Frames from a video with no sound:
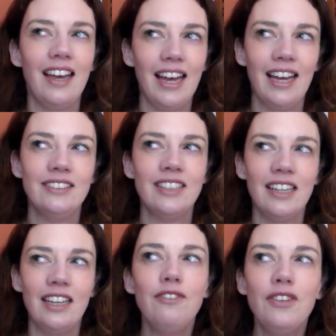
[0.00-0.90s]
and
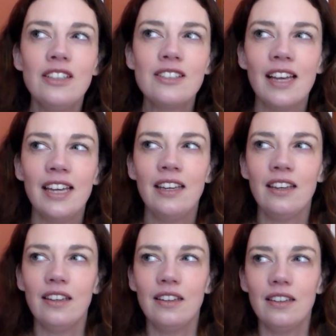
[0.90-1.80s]
it feels
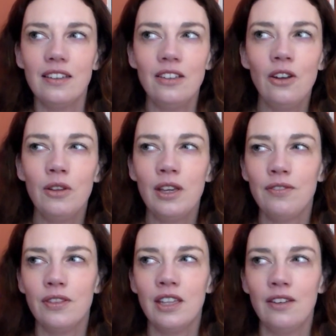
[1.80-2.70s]
like, you know,
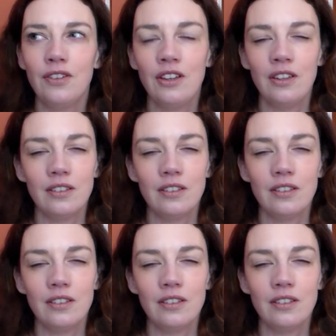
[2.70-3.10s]
they've